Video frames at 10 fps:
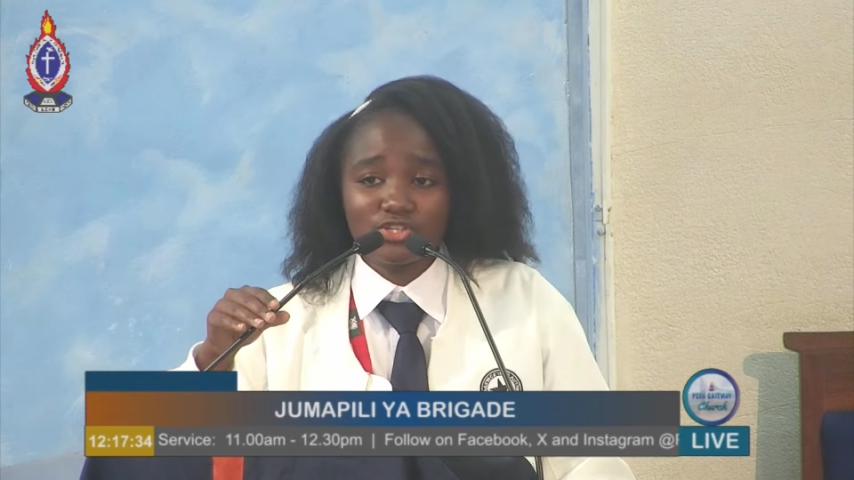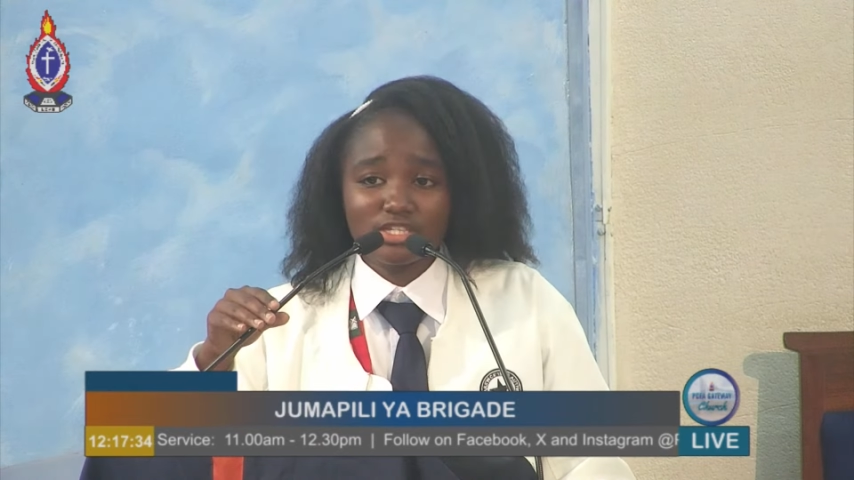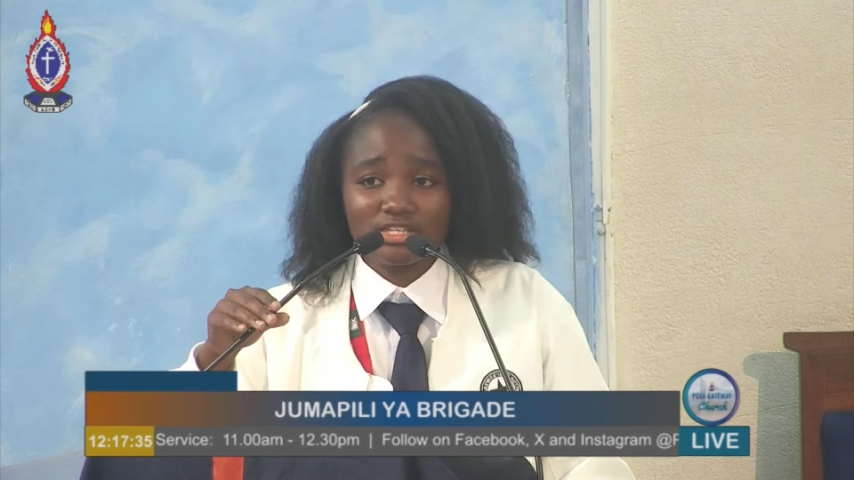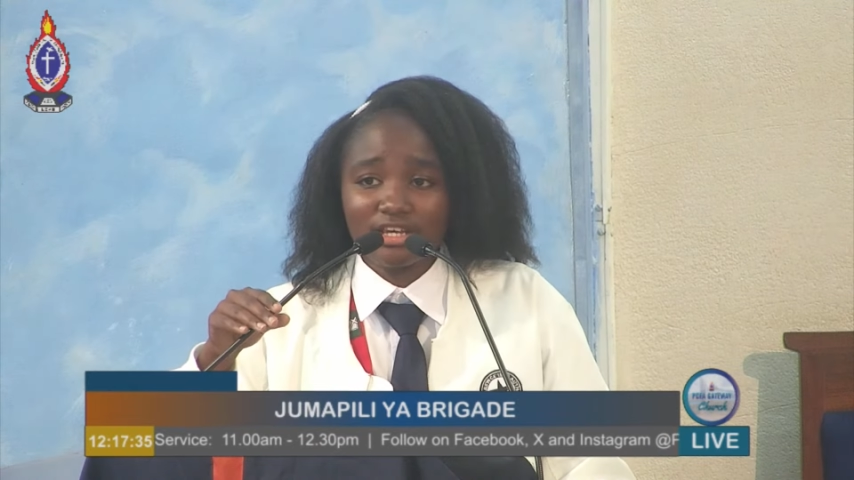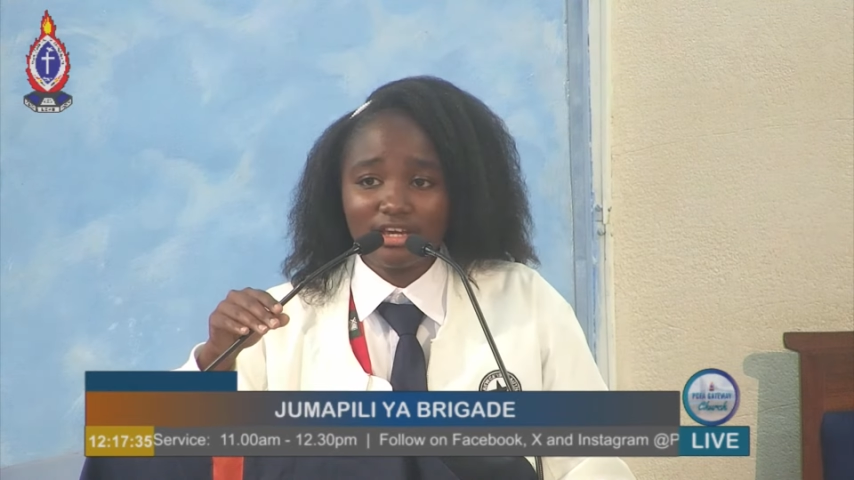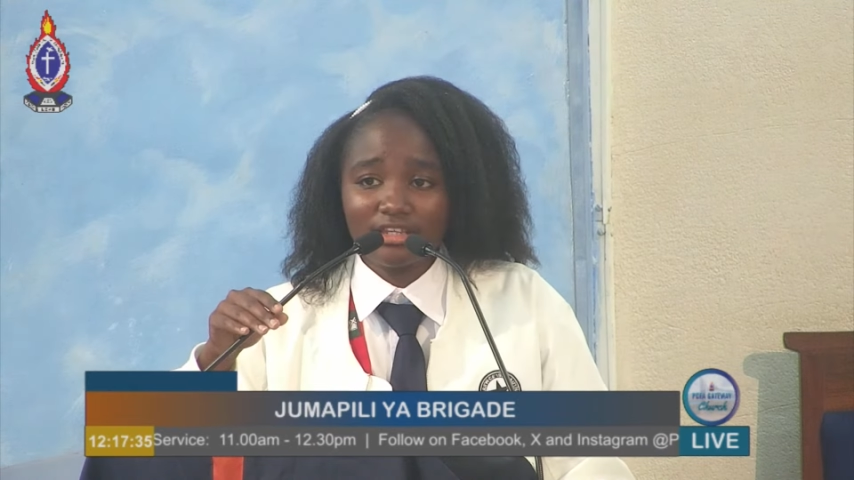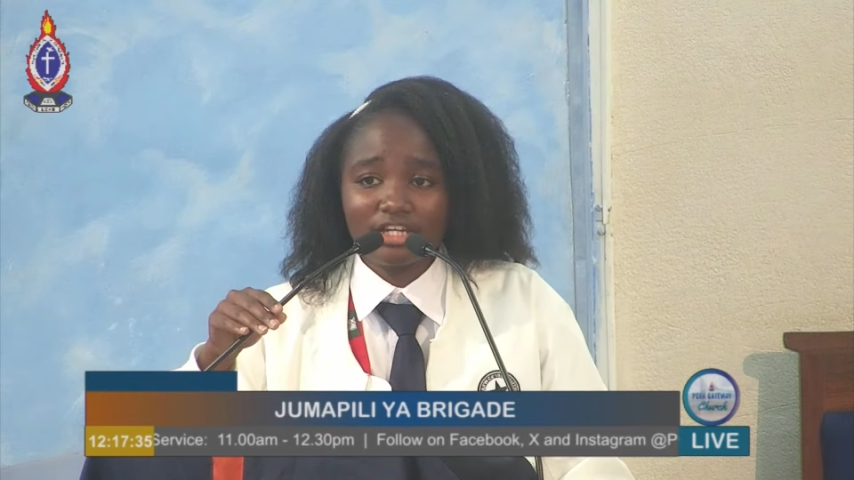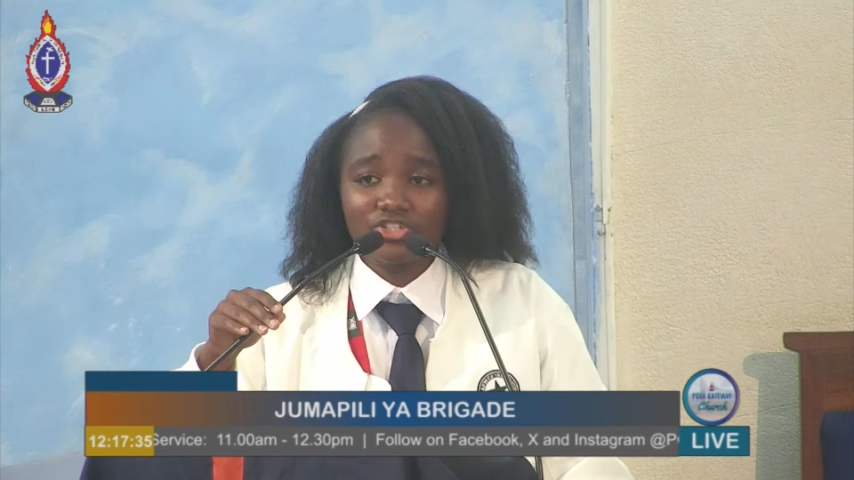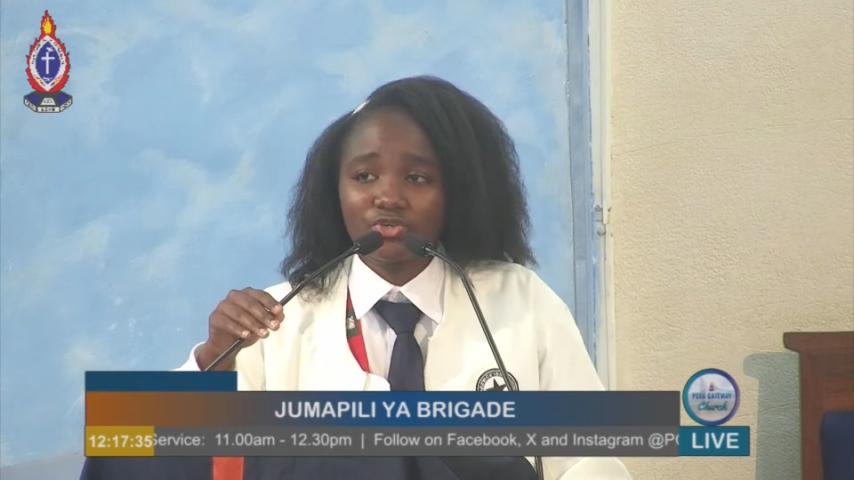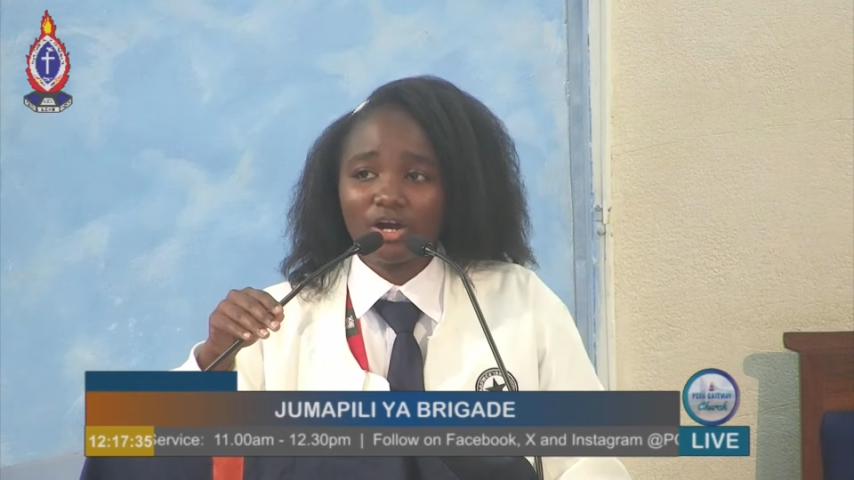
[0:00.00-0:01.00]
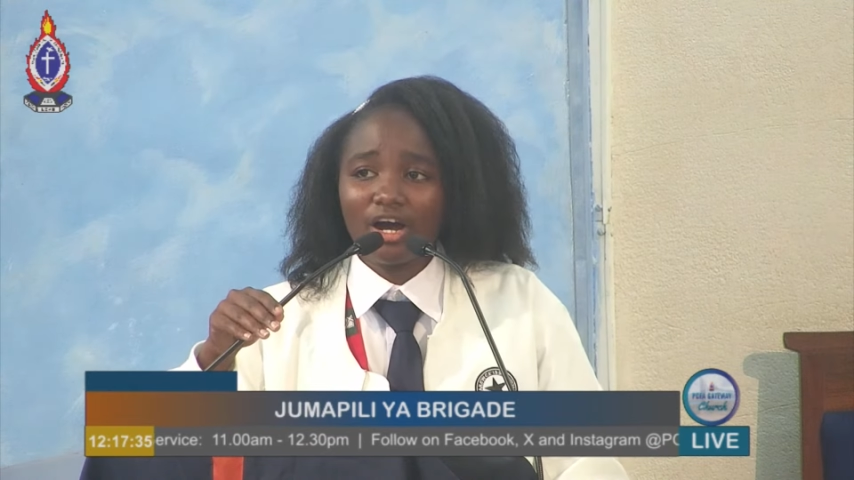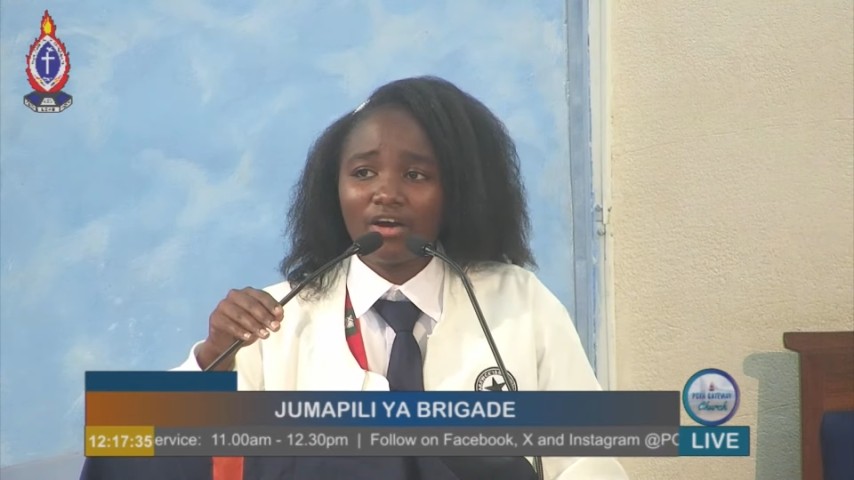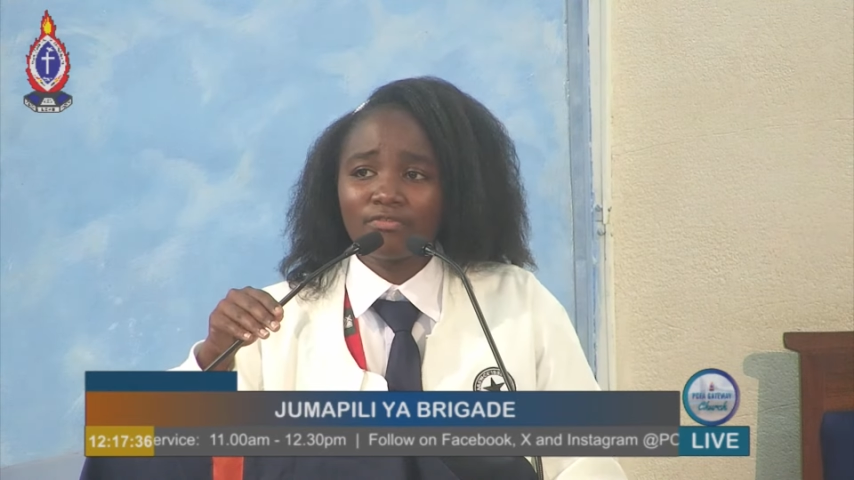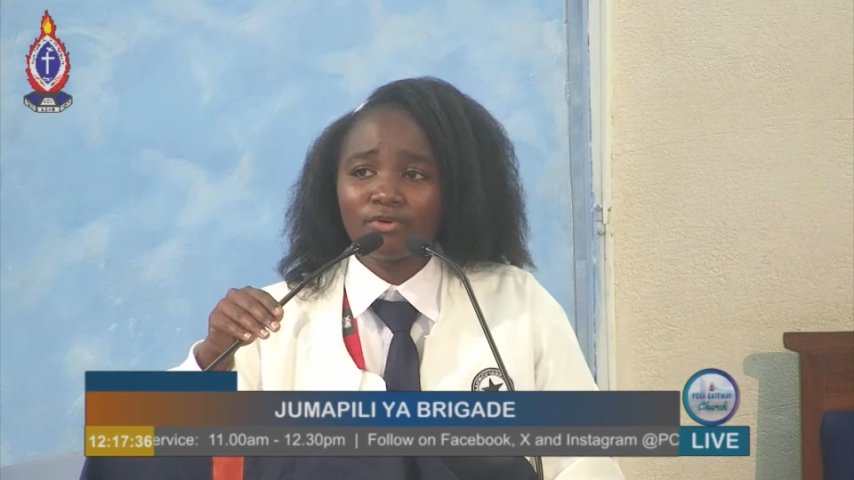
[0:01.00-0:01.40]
seeing that you have,